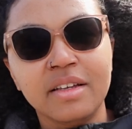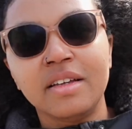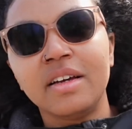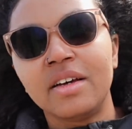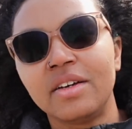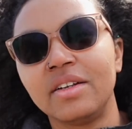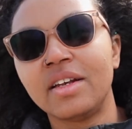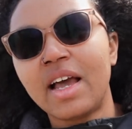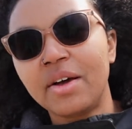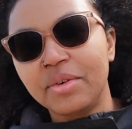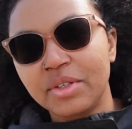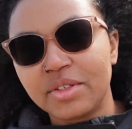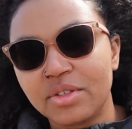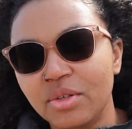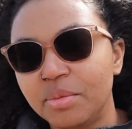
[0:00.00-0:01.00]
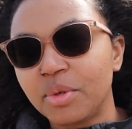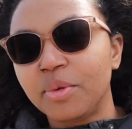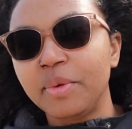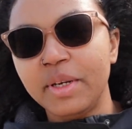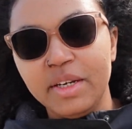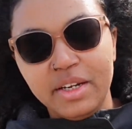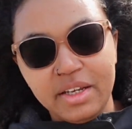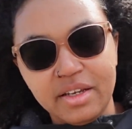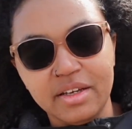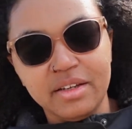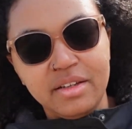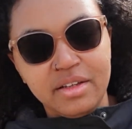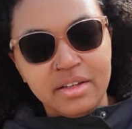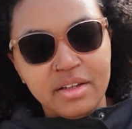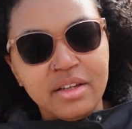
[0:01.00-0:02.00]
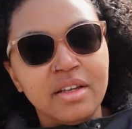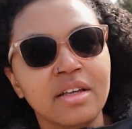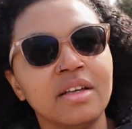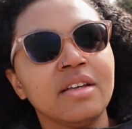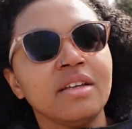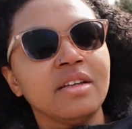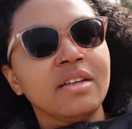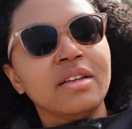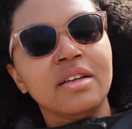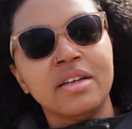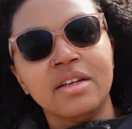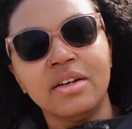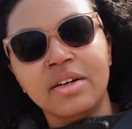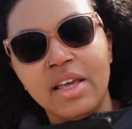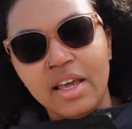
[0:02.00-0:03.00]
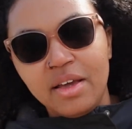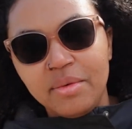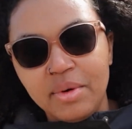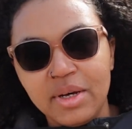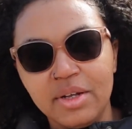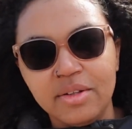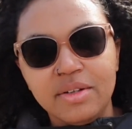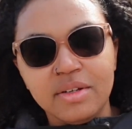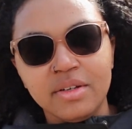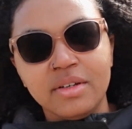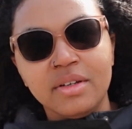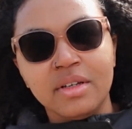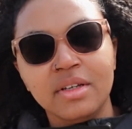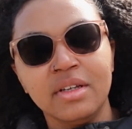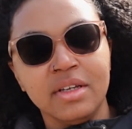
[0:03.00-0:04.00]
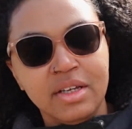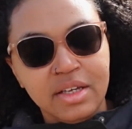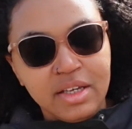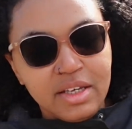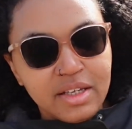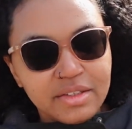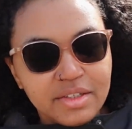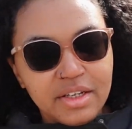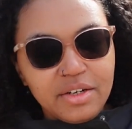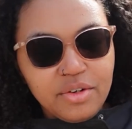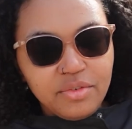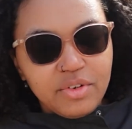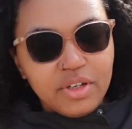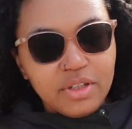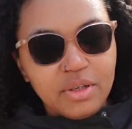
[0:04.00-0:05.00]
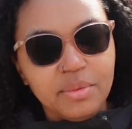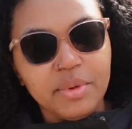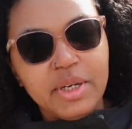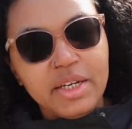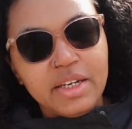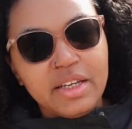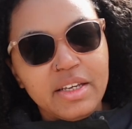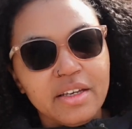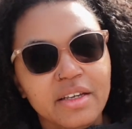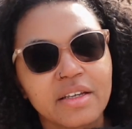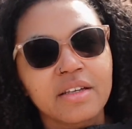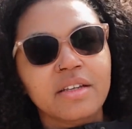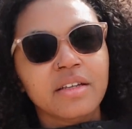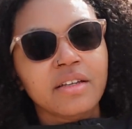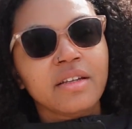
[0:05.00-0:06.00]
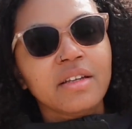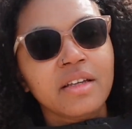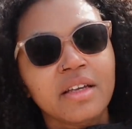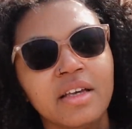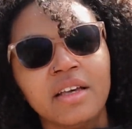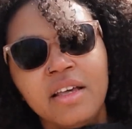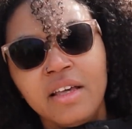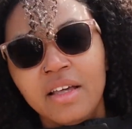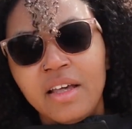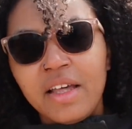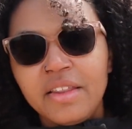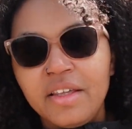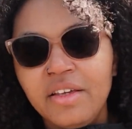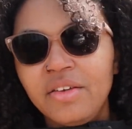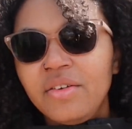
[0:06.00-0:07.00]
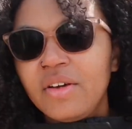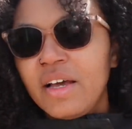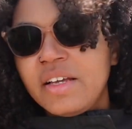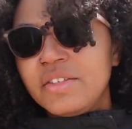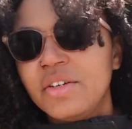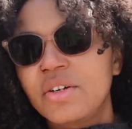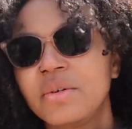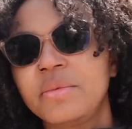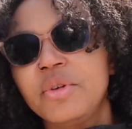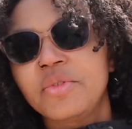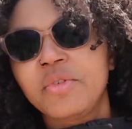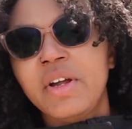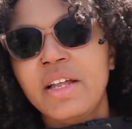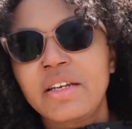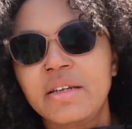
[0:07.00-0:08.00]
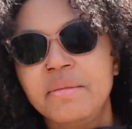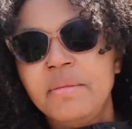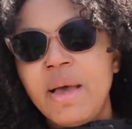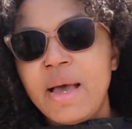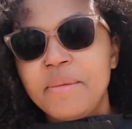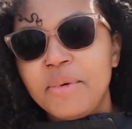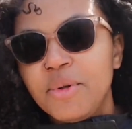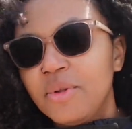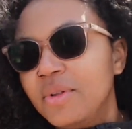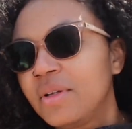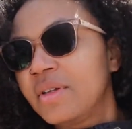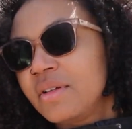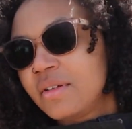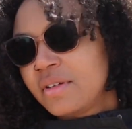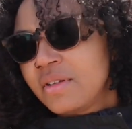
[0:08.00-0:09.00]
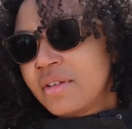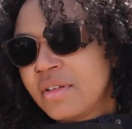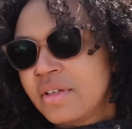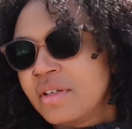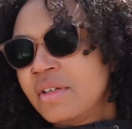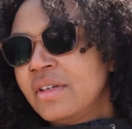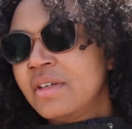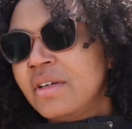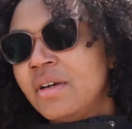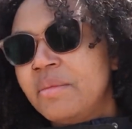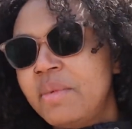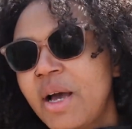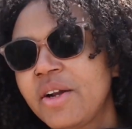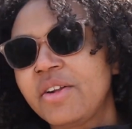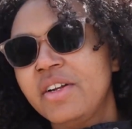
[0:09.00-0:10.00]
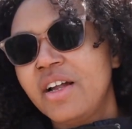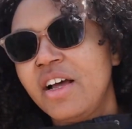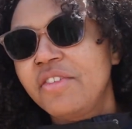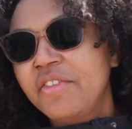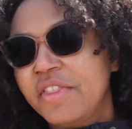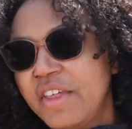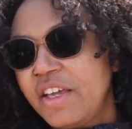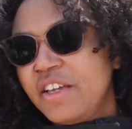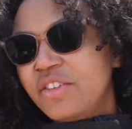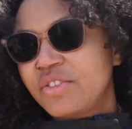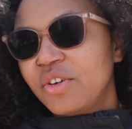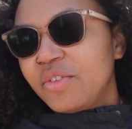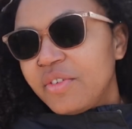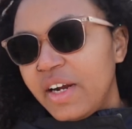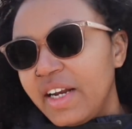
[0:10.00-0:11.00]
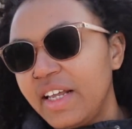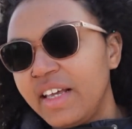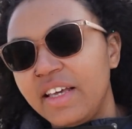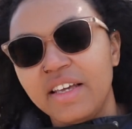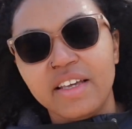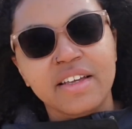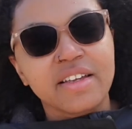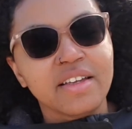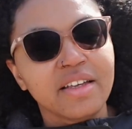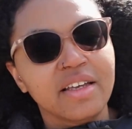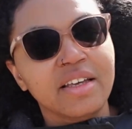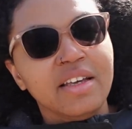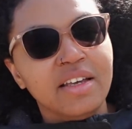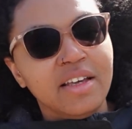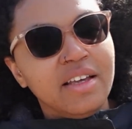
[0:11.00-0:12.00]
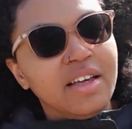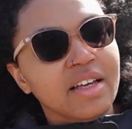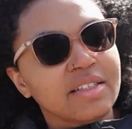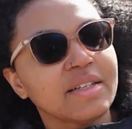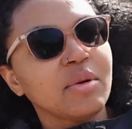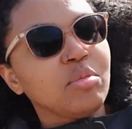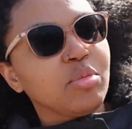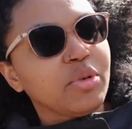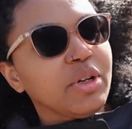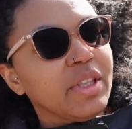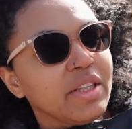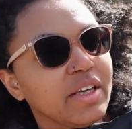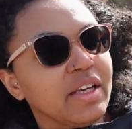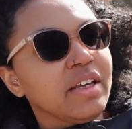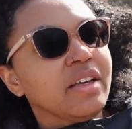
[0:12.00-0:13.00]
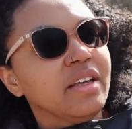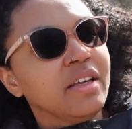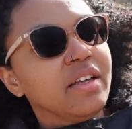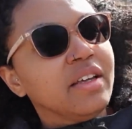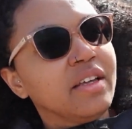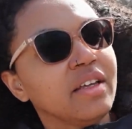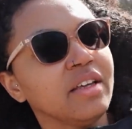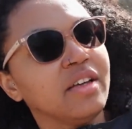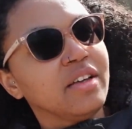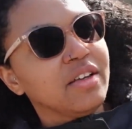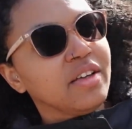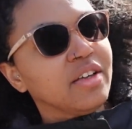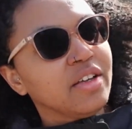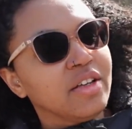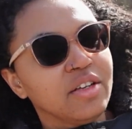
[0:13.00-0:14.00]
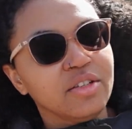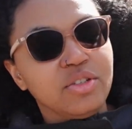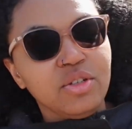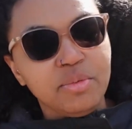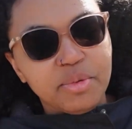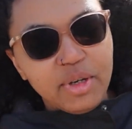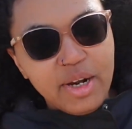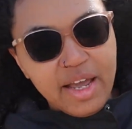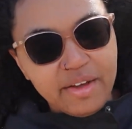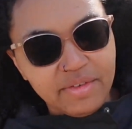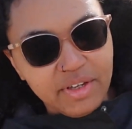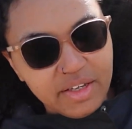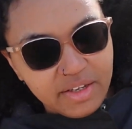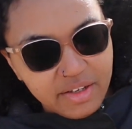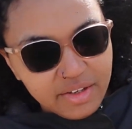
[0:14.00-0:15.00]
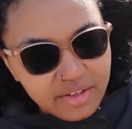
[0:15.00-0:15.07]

Now it's super windy. Okay, well, it's getting really windy. I think you guys heard me rant and babble about enough things already as I'm breathing super heavy.